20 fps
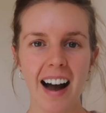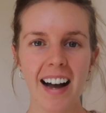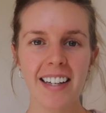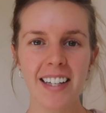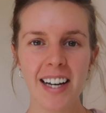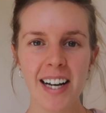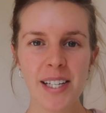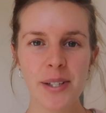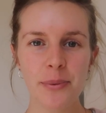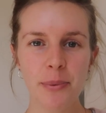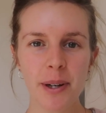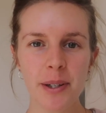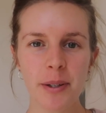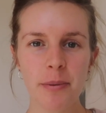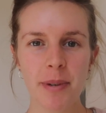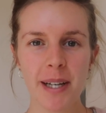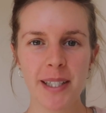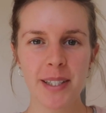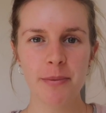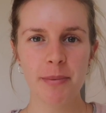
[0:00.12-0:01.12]
Hi guys,
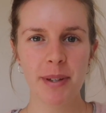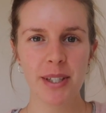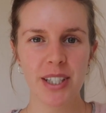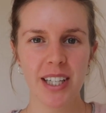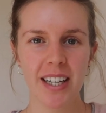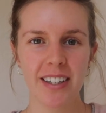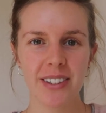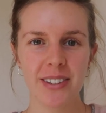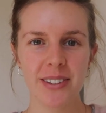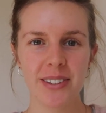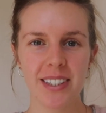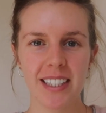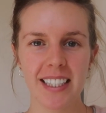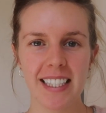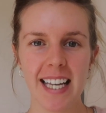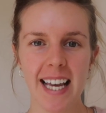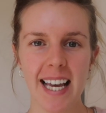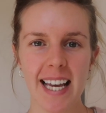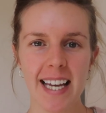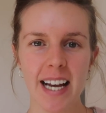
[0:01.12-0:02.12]
welcome back to my channel.
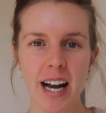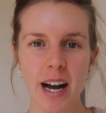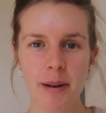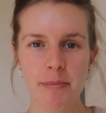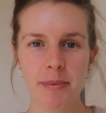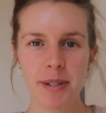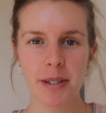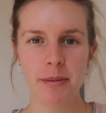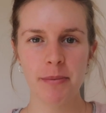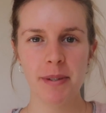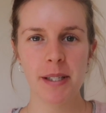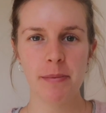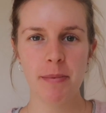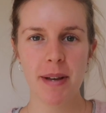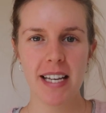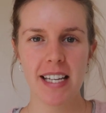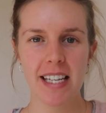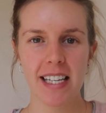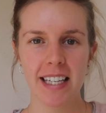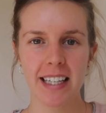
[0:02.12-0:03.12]
Today I'm going to be
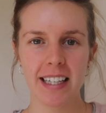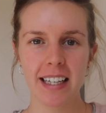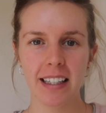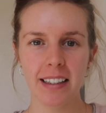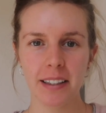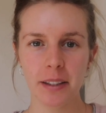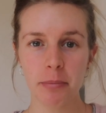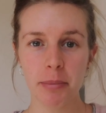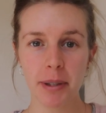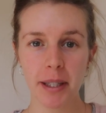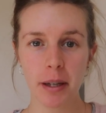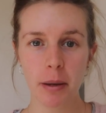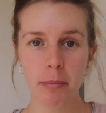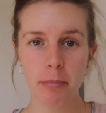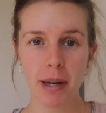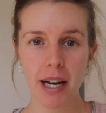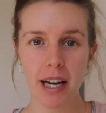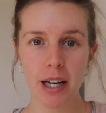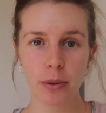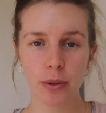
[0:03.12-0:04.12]
speaking a little bit
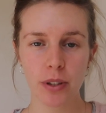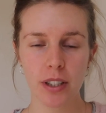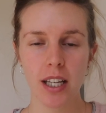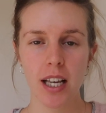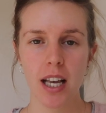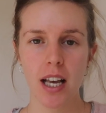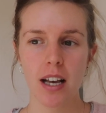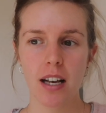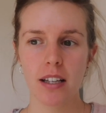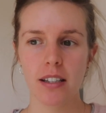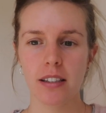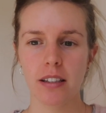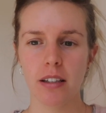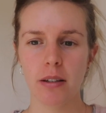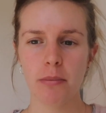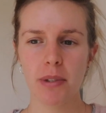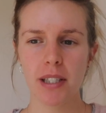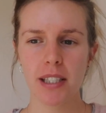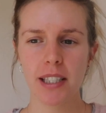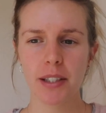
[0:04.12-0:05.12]
about
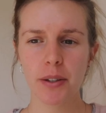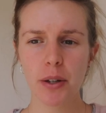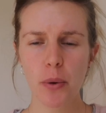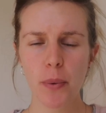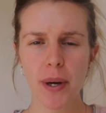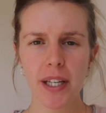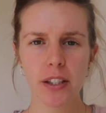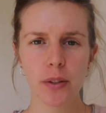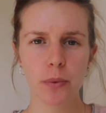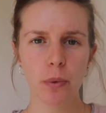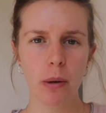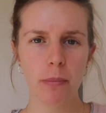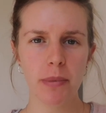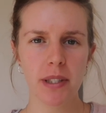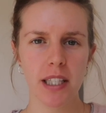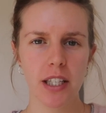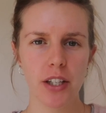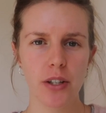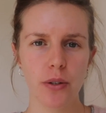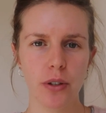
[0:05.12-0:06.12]
some zero waste swaps
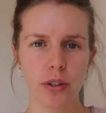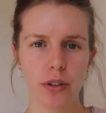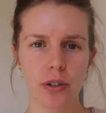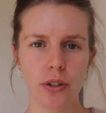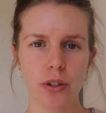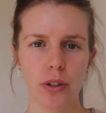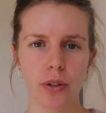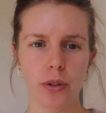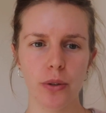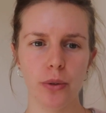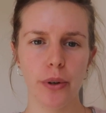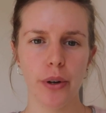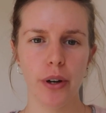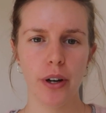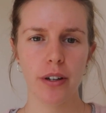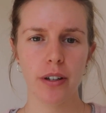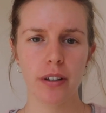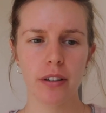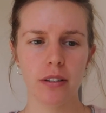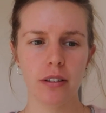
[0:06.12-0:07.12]
that you can do
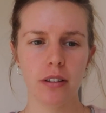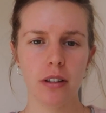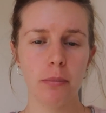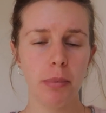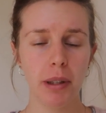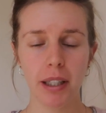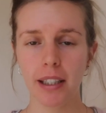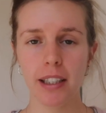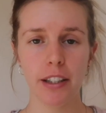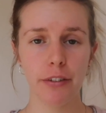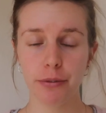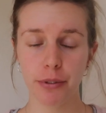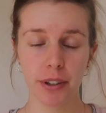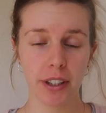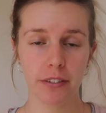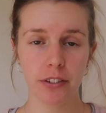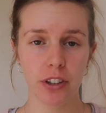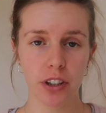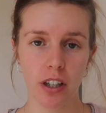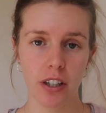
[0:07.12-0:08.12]
completely
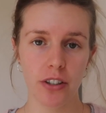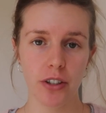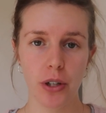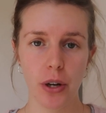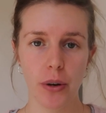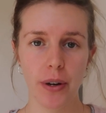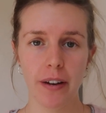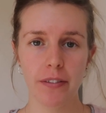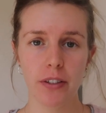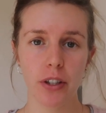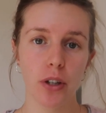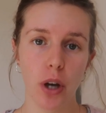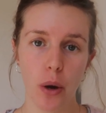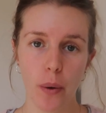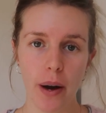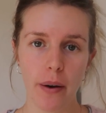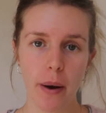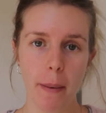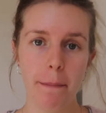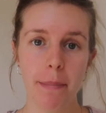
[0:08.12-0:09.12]
free of charge. You don't have to
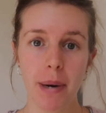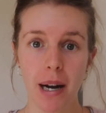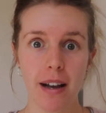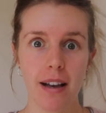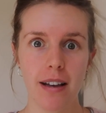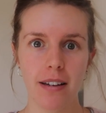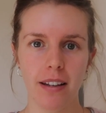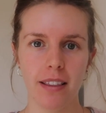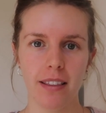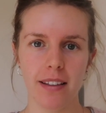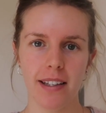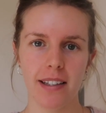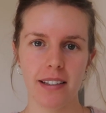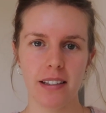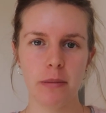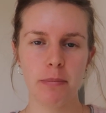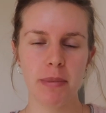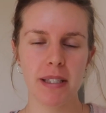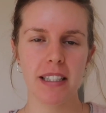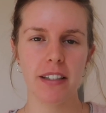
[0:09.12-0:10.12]
go out and buy anything
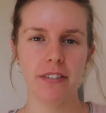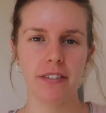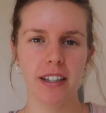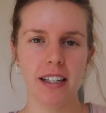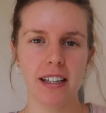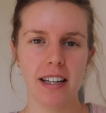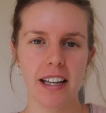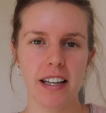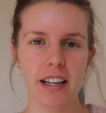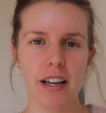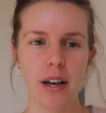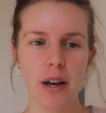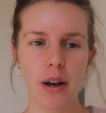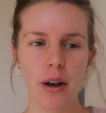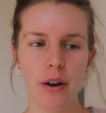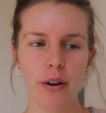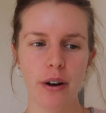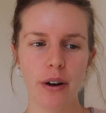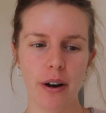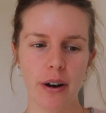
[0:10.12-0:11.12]
specifically
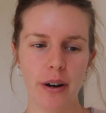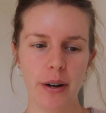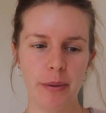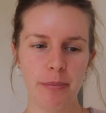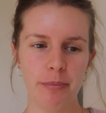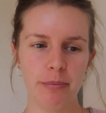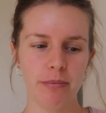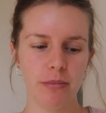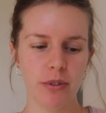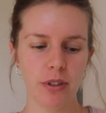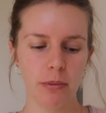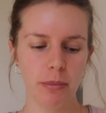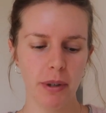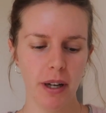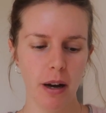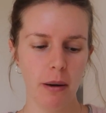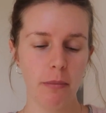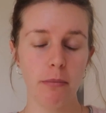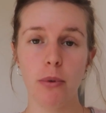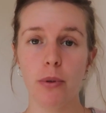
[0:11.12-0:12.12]
to
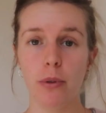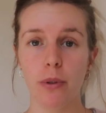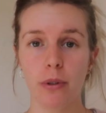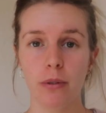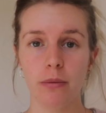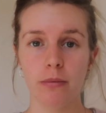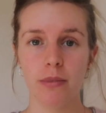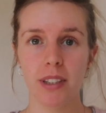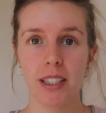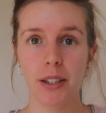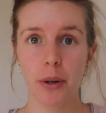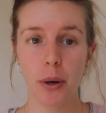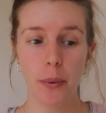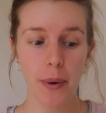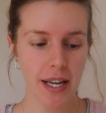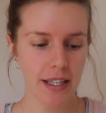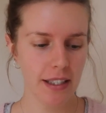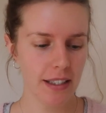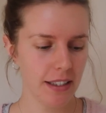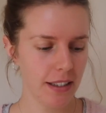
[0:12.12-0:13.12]
become more zero
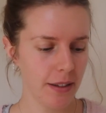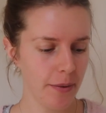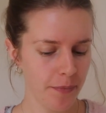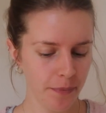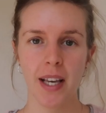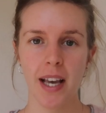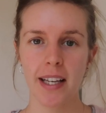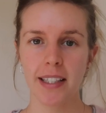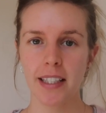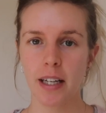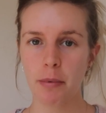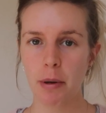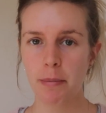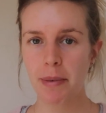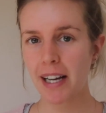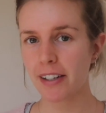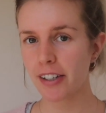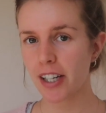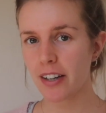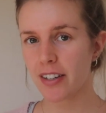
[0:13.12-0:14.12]
waste. Now my
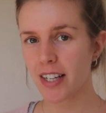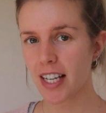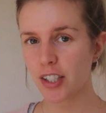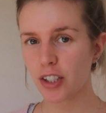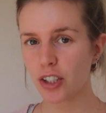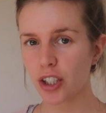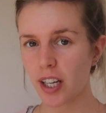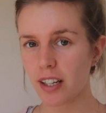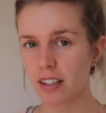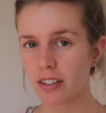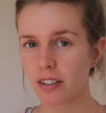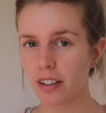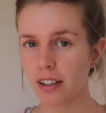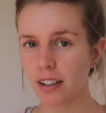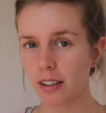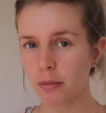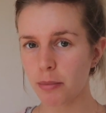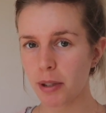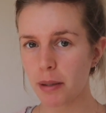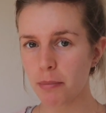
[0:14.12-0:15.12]
background has changed a
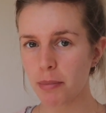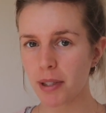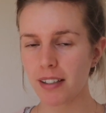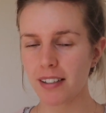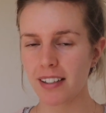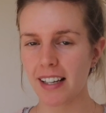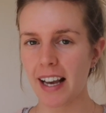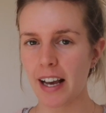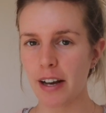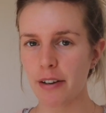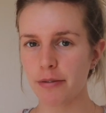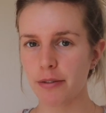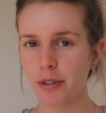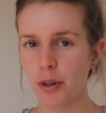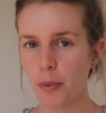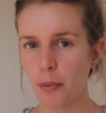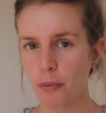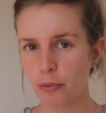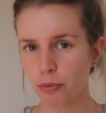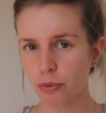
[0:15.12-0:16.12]
little bit because I have
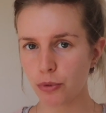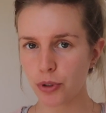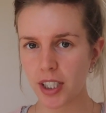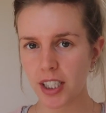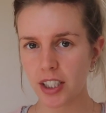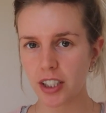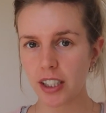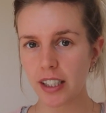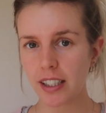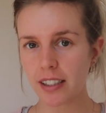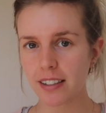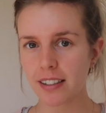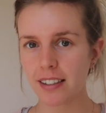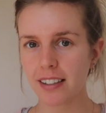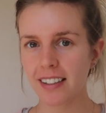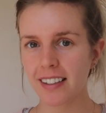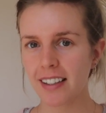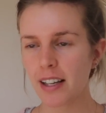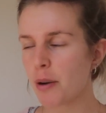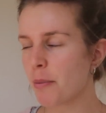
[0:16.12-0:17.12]
rejigged
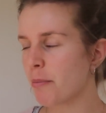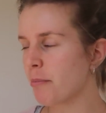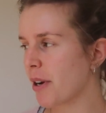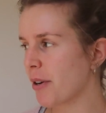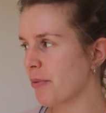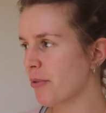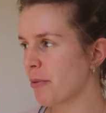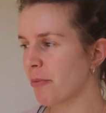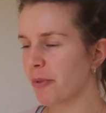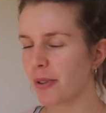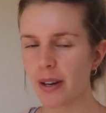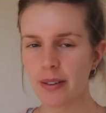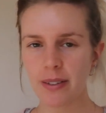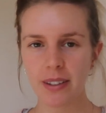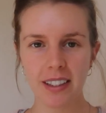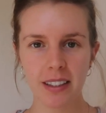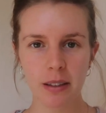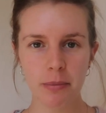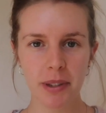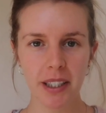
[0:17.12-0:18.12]
my room around a
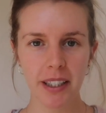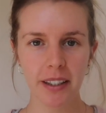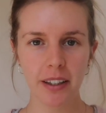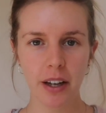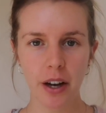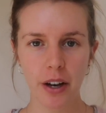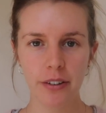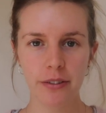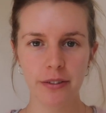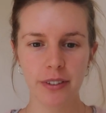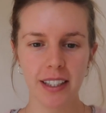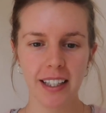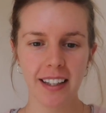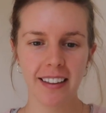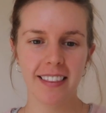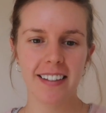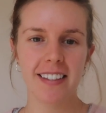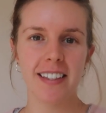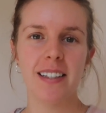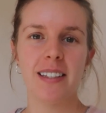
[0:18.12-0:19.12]
little bit.
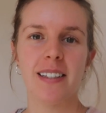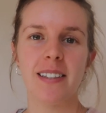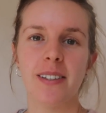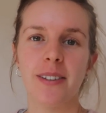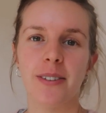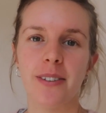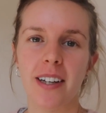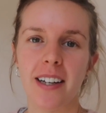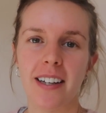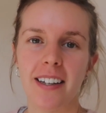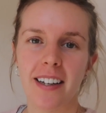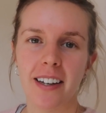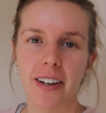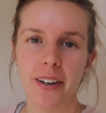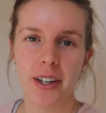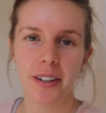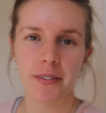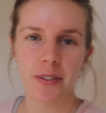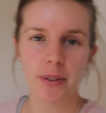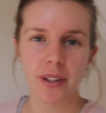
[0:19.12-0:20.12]
Hopefully this is still alright.
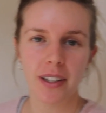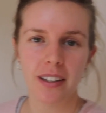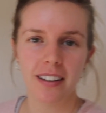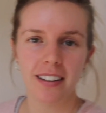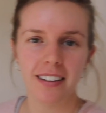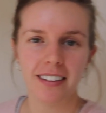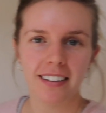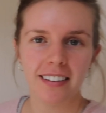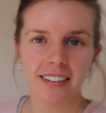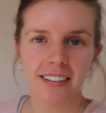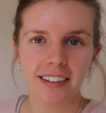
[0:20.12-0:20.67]
I'll give you a little